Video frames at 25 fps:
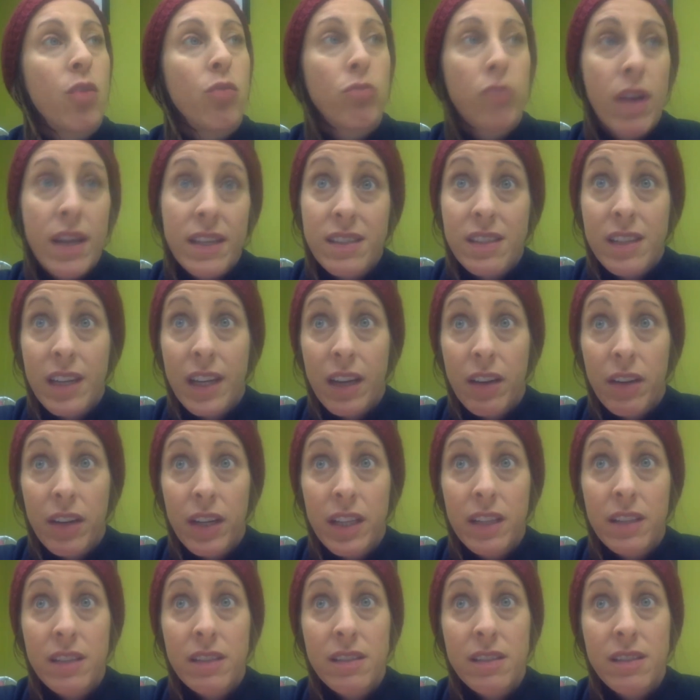Rest
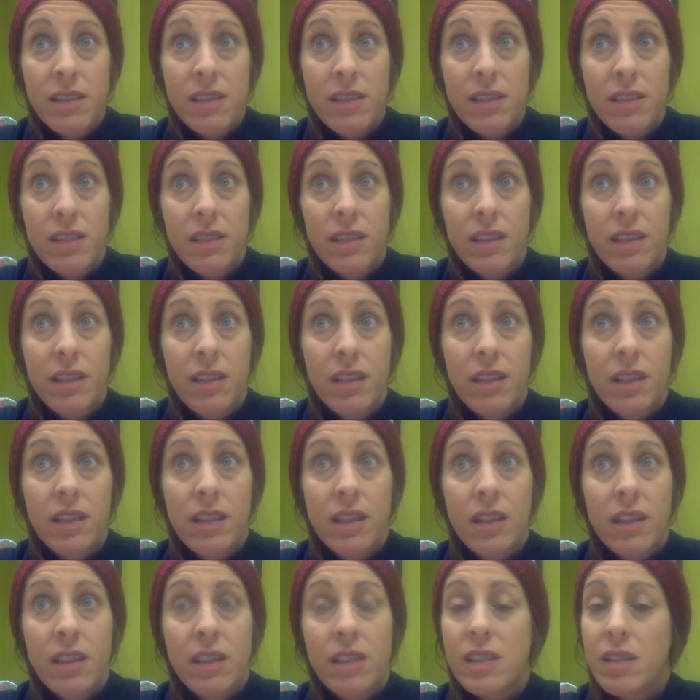areas,
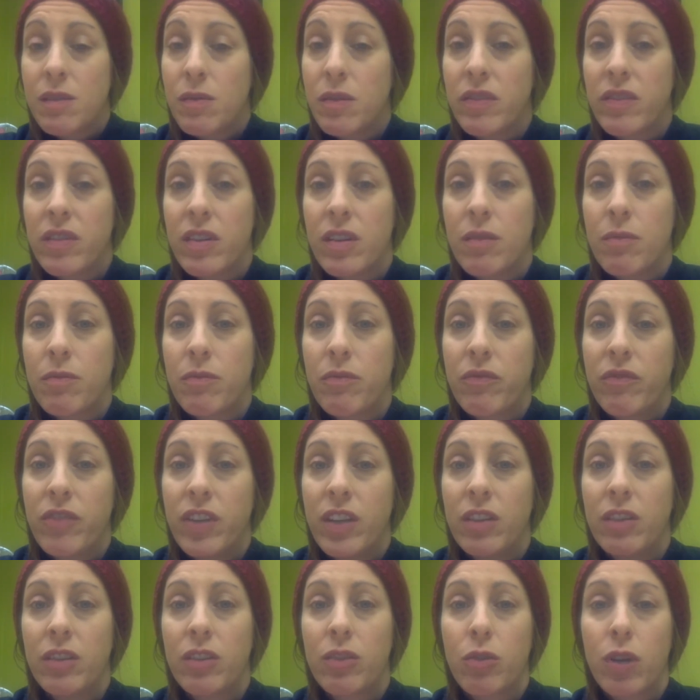some of them
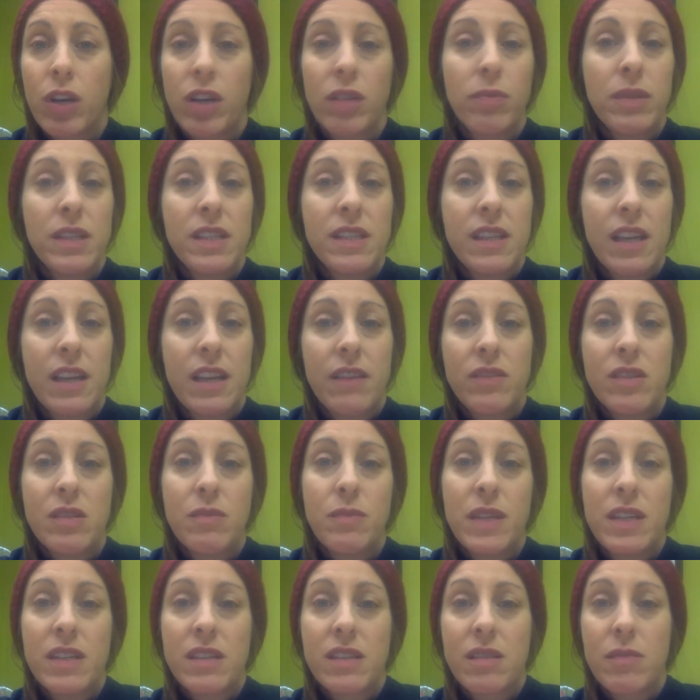feel incredibly safe to
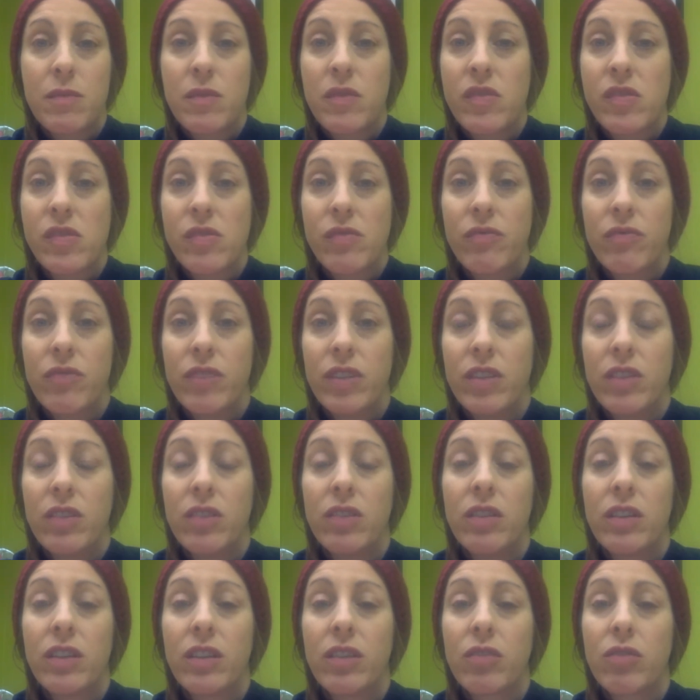me, some of them
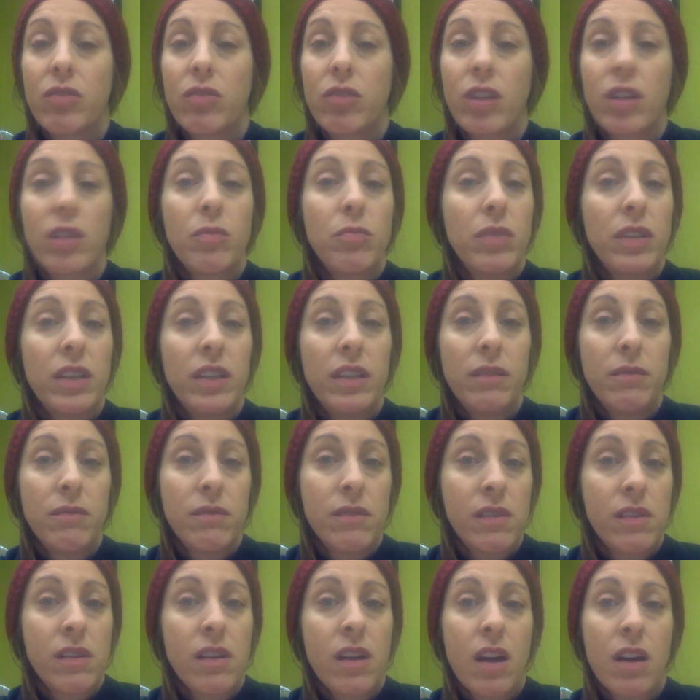feel incredibly
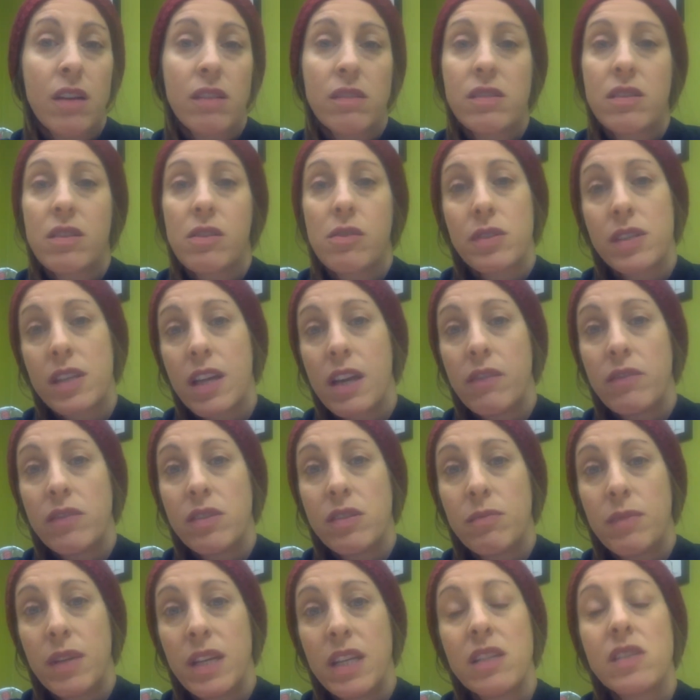not so safe
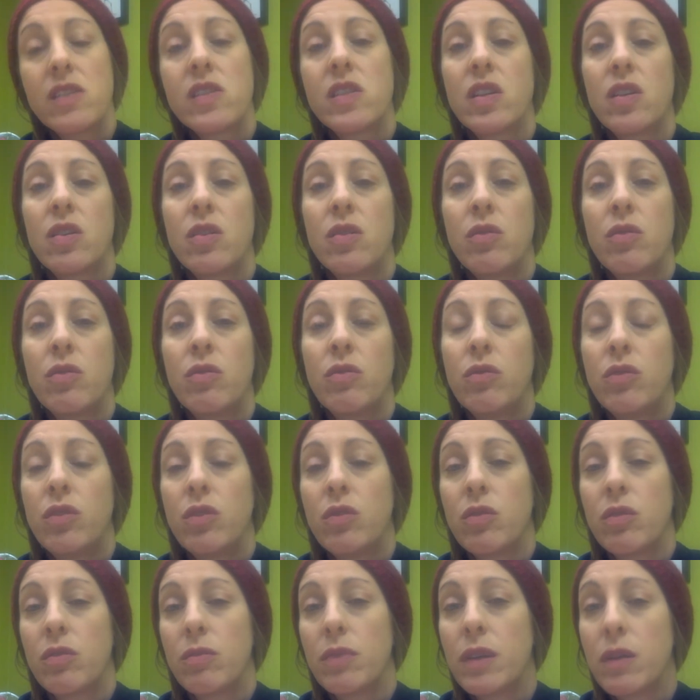to me, so
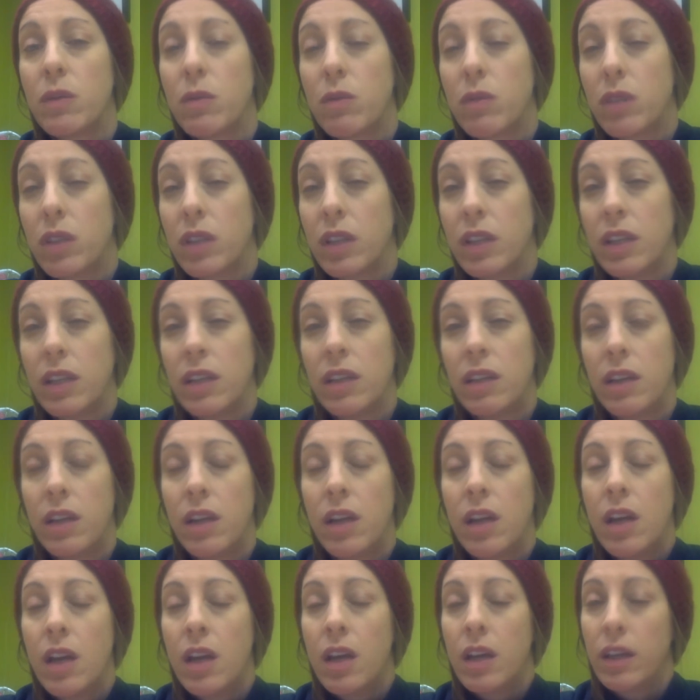you want to be really
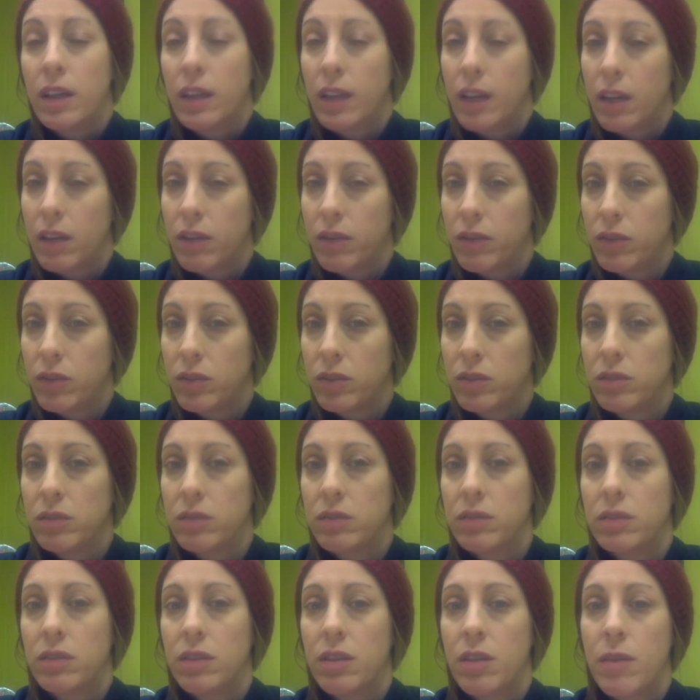careful
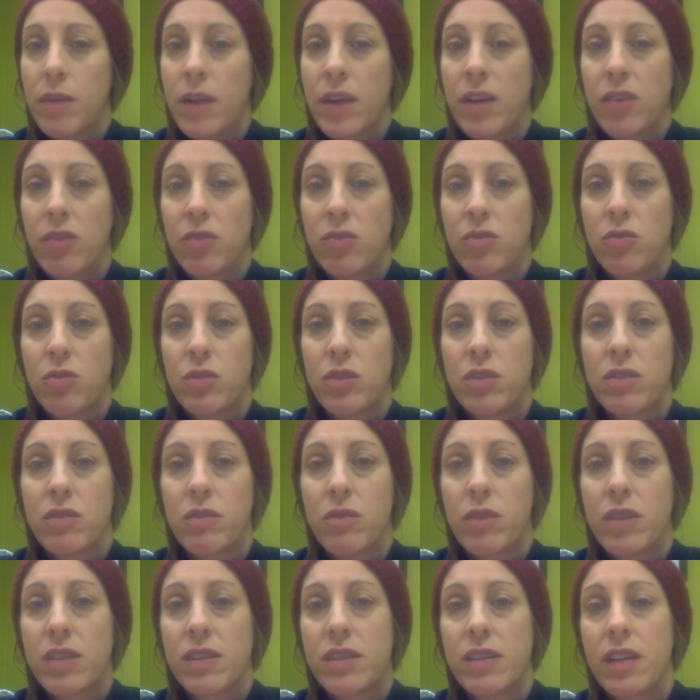about your choice of
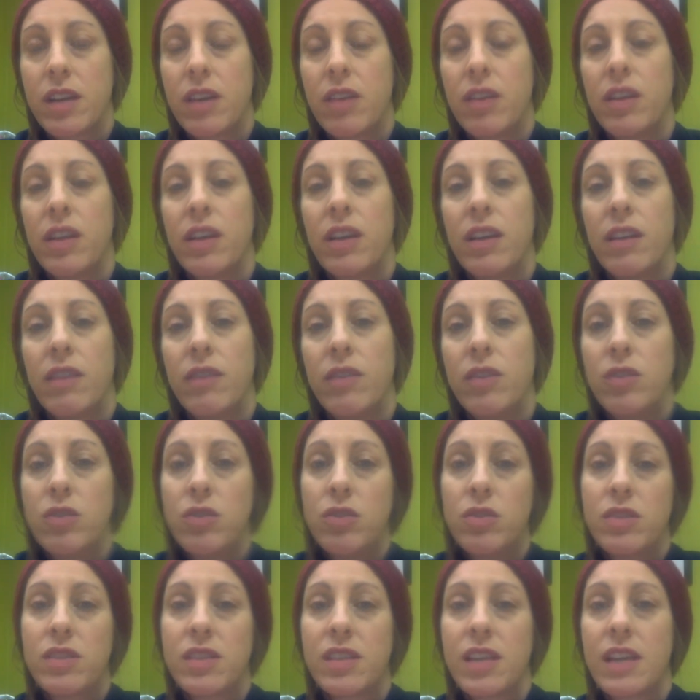rest area if you
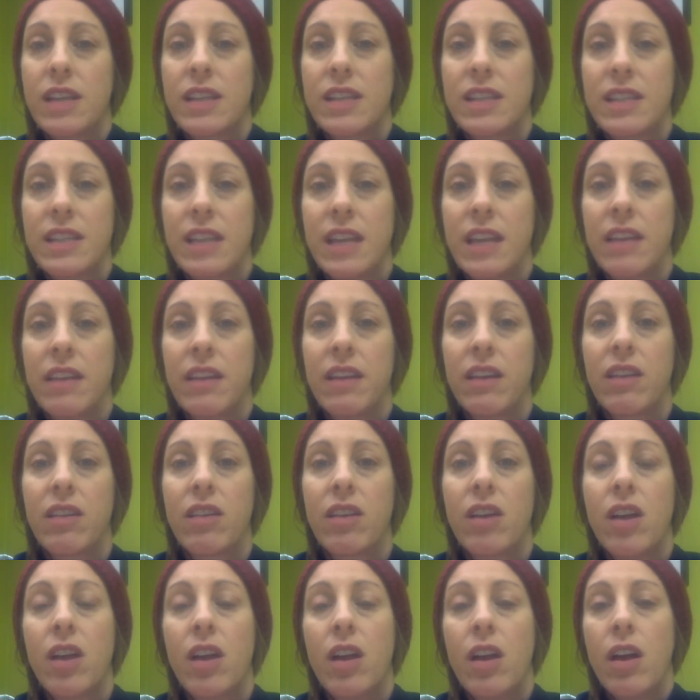do decide to stay there.
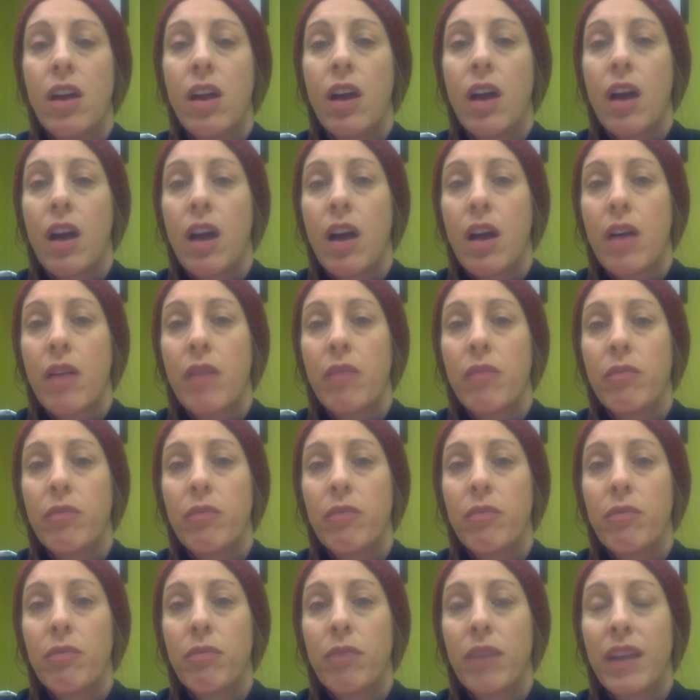
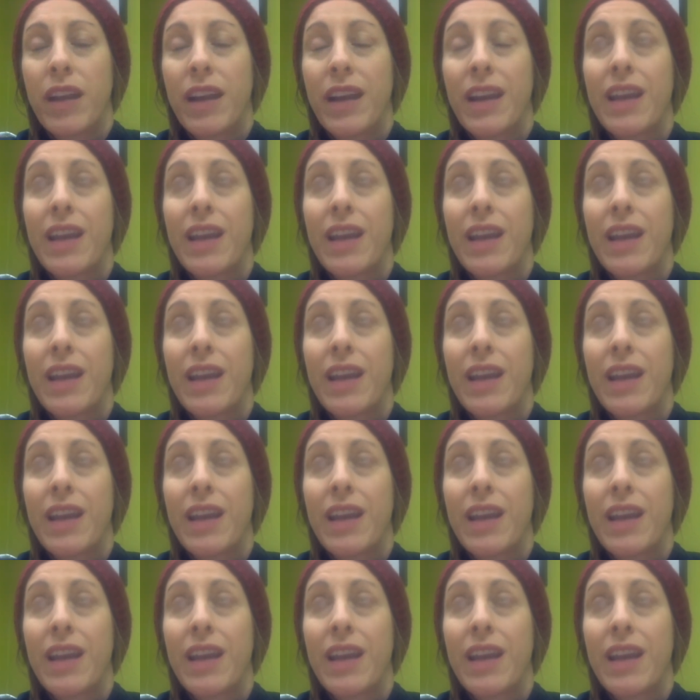But